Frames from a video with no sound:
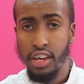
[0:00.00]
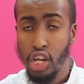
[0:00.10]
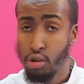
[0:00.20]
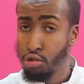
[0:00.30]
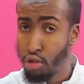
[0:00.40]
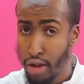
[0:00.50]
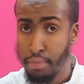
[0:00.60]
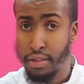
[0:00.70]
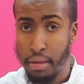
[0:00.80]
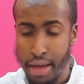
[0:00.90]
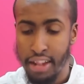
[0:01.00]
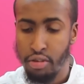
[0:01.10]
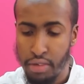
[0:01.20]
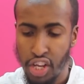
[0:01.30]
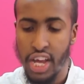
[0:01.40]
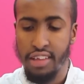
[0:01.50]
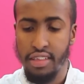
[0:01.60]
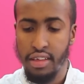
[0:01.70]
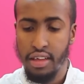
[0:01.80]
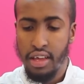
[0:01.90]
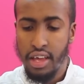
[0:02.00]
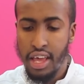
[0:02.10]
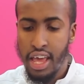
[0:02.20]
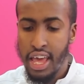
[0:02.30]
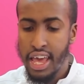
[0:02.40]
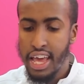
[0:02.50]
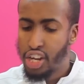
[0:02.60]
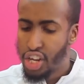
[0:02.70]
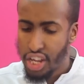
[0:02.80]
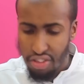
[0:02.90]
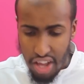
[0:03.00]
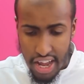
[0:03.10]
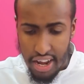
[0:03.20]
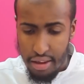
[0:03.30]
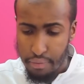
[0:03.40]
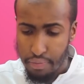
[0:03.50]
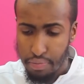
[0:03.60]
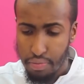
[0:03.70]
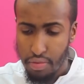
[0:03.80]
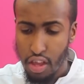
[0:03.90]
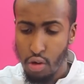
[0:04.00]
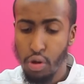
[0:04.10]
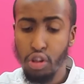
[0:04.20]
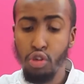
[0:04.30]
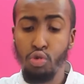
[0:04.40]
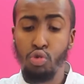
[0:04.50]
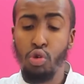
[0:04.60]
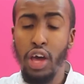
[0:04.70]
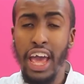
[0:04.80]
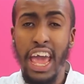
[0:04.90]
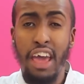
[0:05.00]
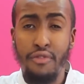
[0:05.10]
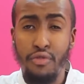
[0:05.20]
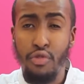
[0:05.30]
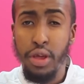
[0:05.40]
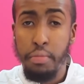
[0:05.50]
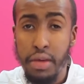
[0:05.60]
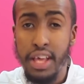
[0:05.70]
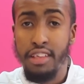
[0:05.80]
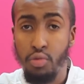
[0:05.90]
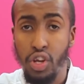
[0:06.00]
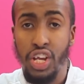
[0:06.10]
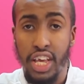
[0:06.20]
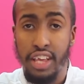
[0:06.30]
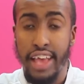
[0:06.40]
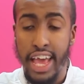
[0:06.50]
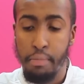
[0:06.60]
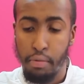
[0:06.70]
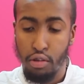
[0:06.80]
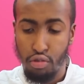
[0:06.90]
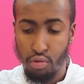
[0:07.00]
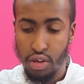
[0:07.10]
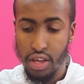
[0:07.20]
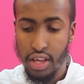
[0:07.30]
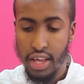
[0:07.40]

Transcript: She also helps the men to be chaste. And shaitan will use every means which he is able to